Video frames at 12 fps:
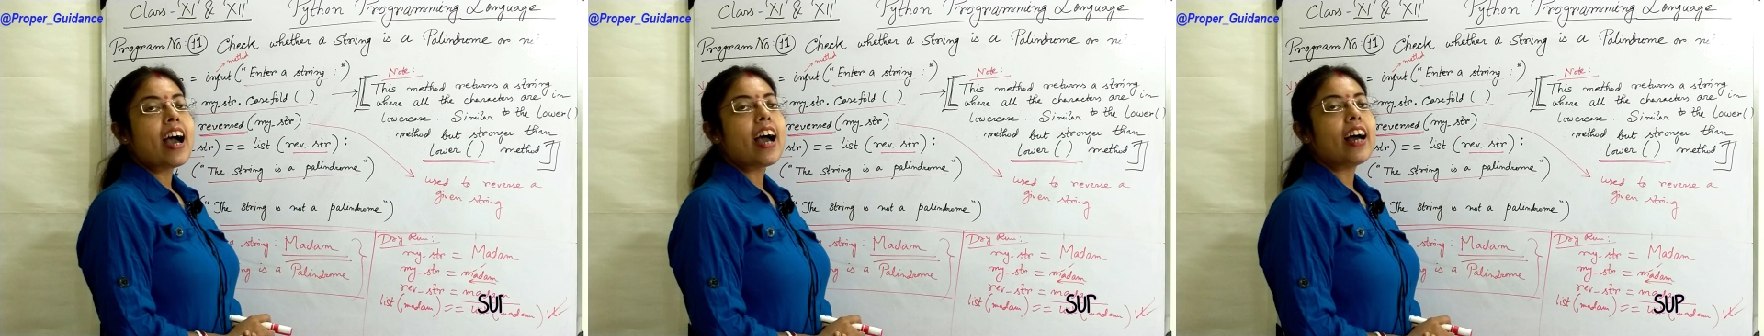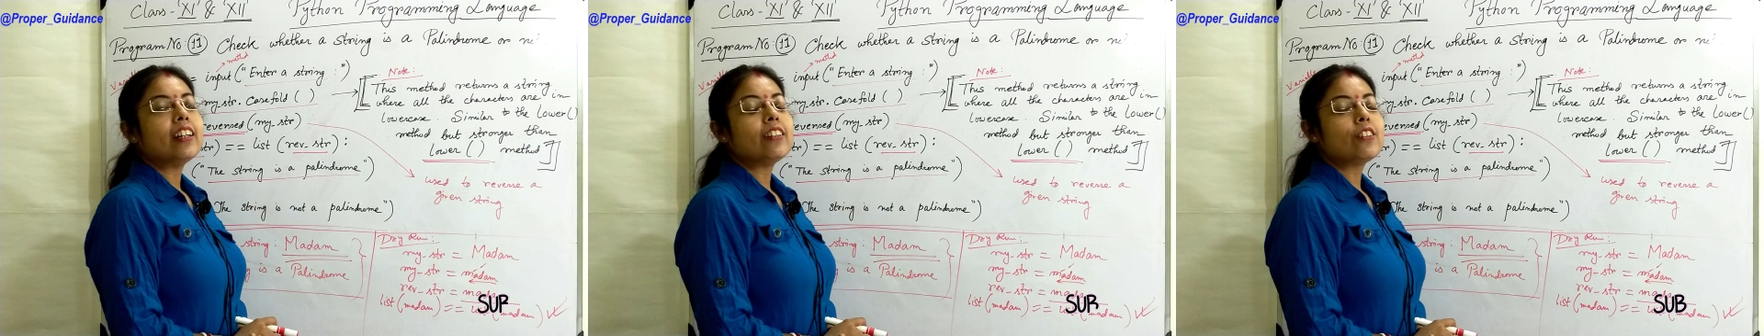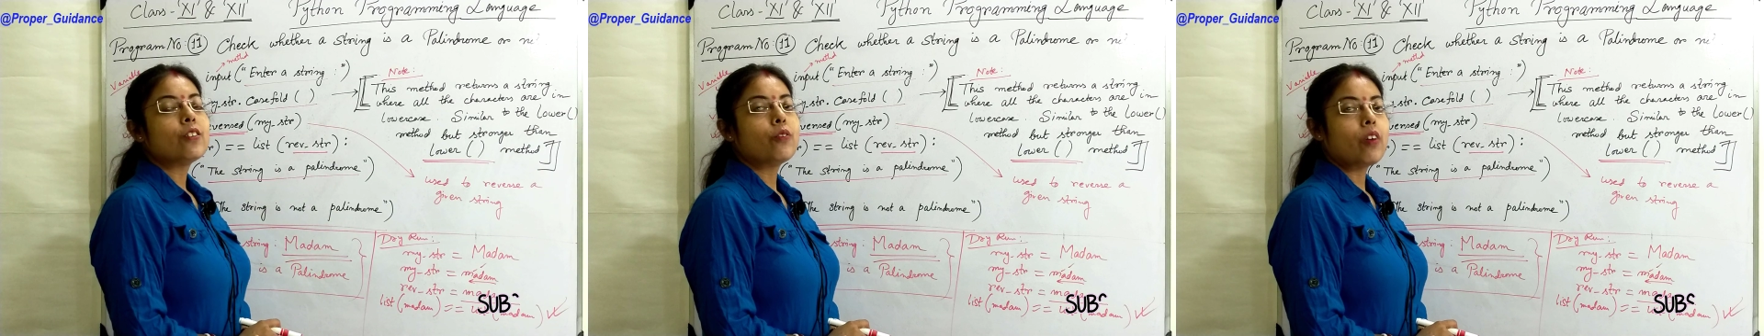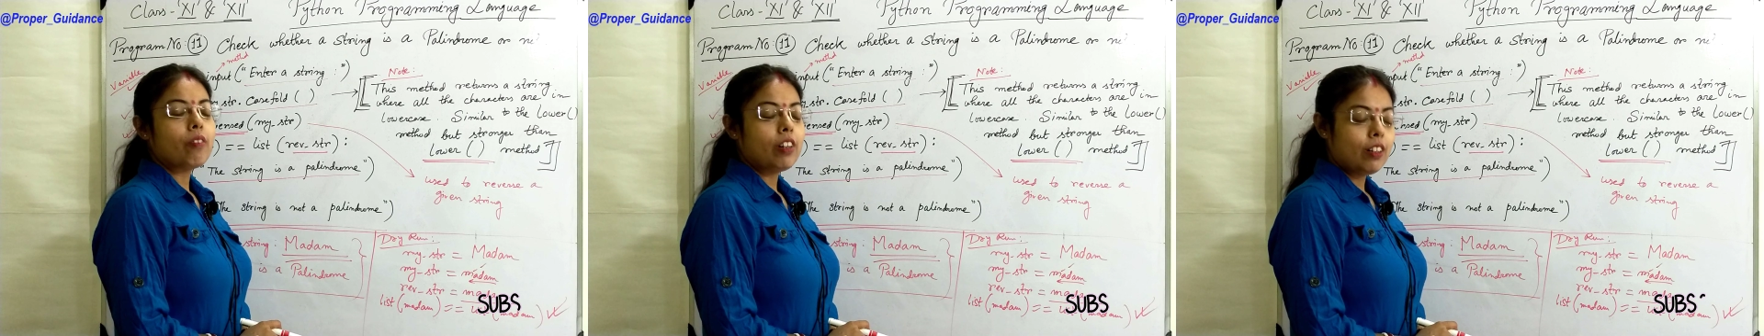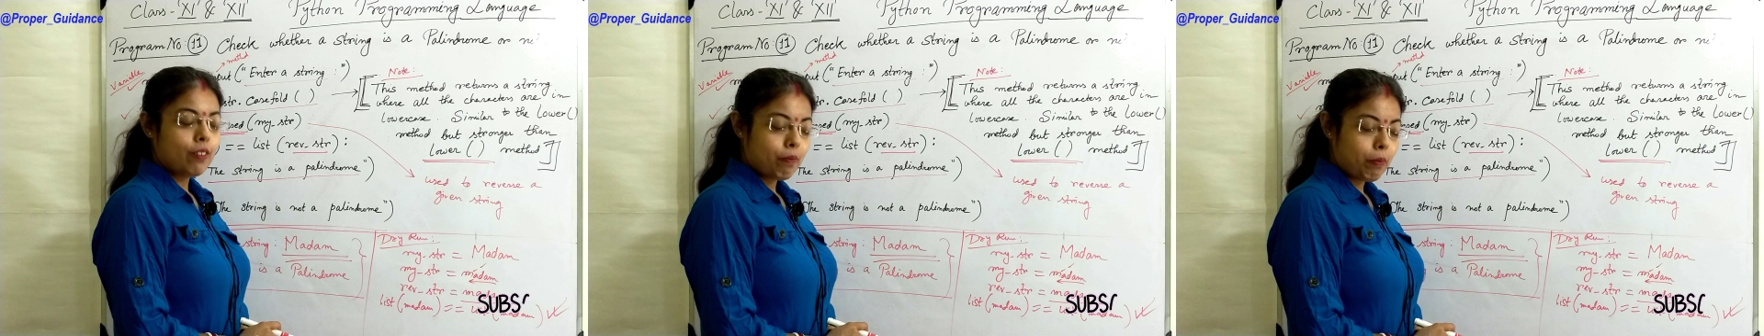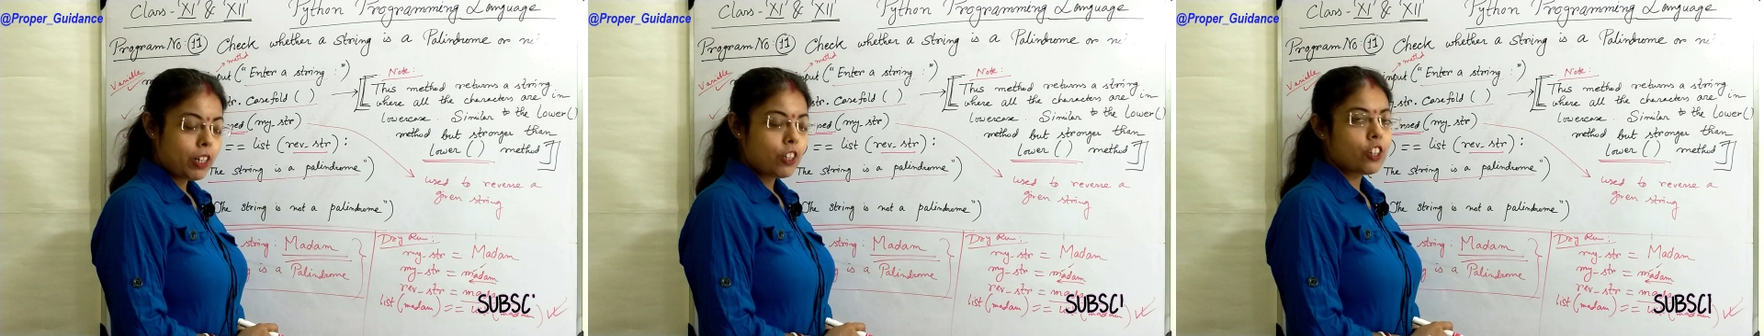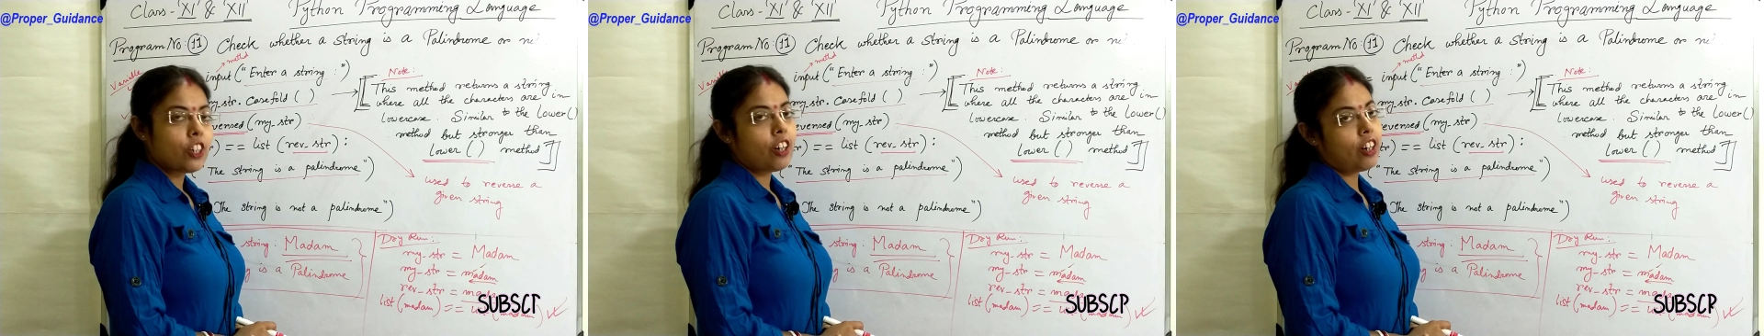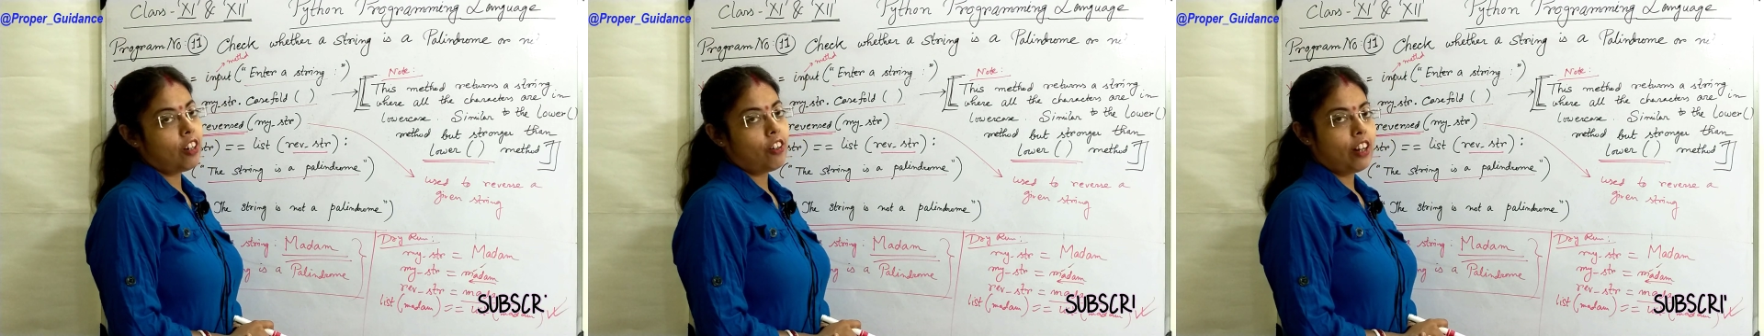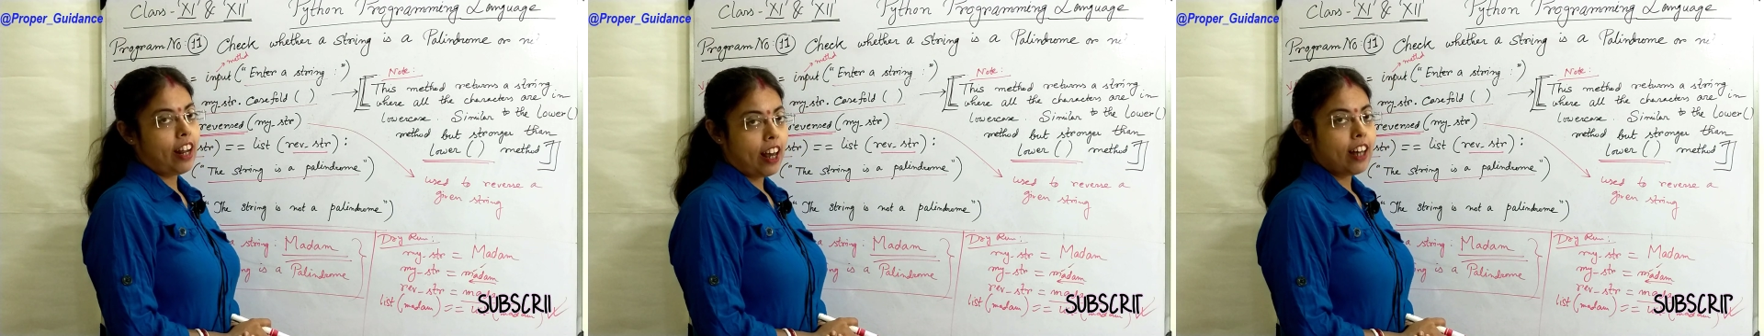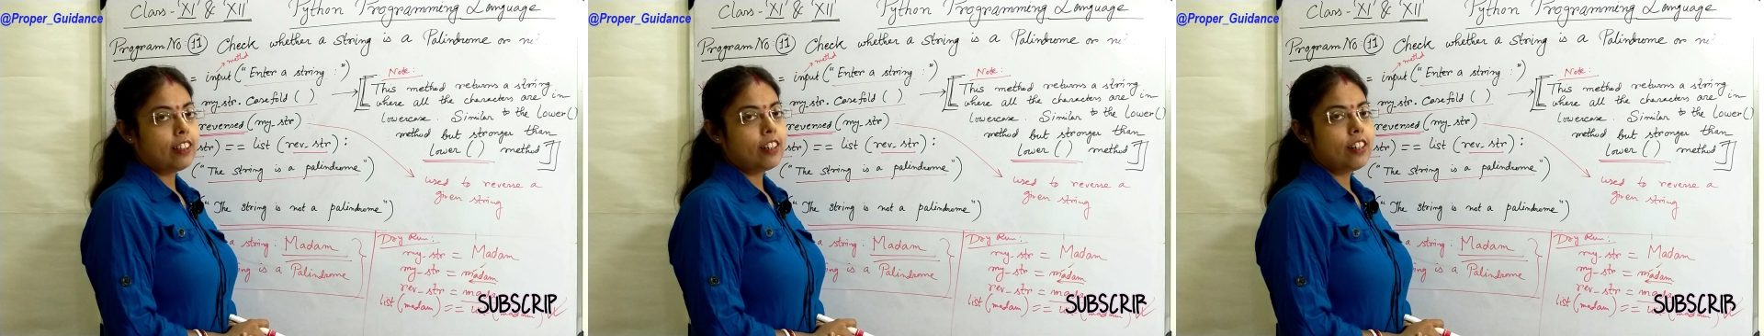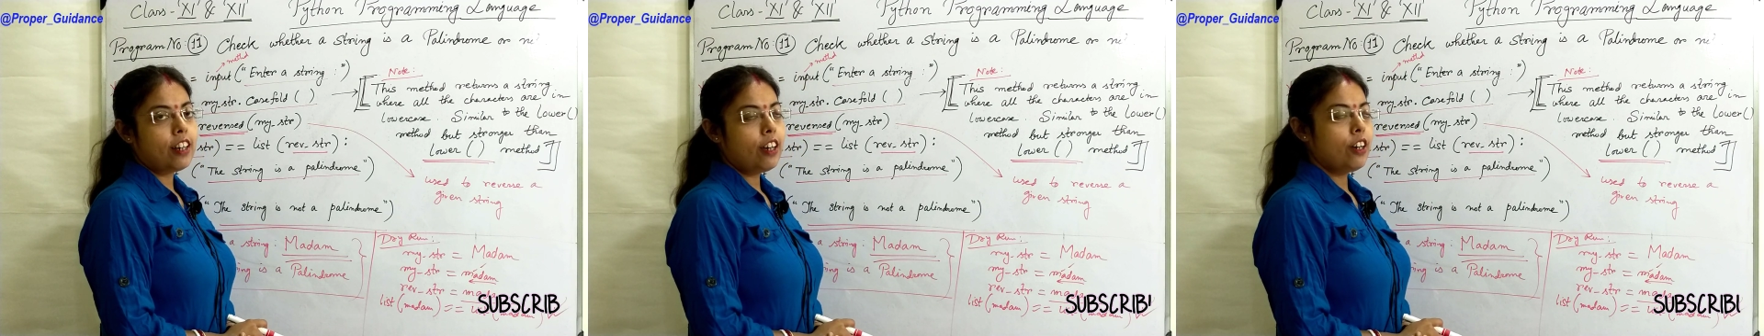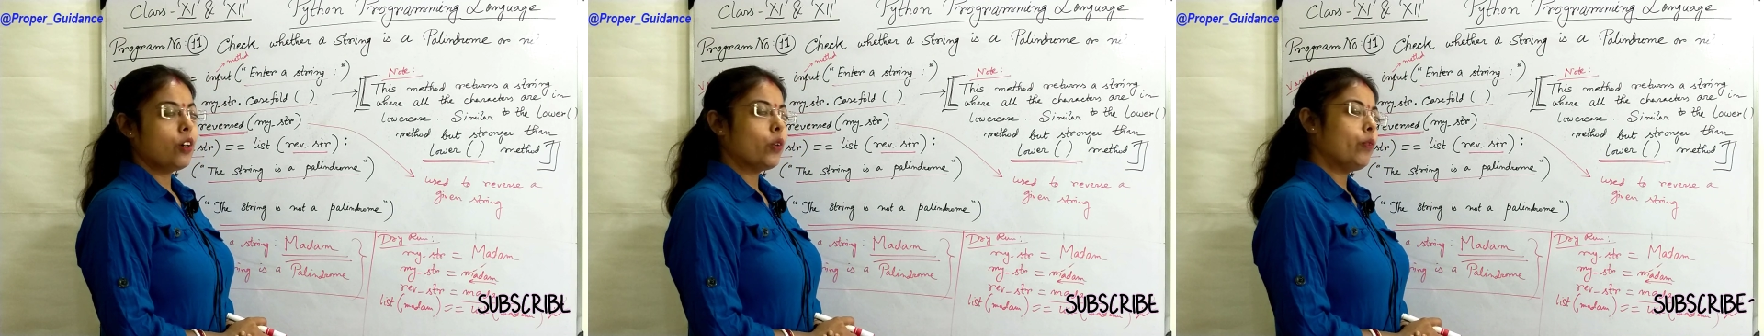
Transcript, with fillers: and we will meet on another day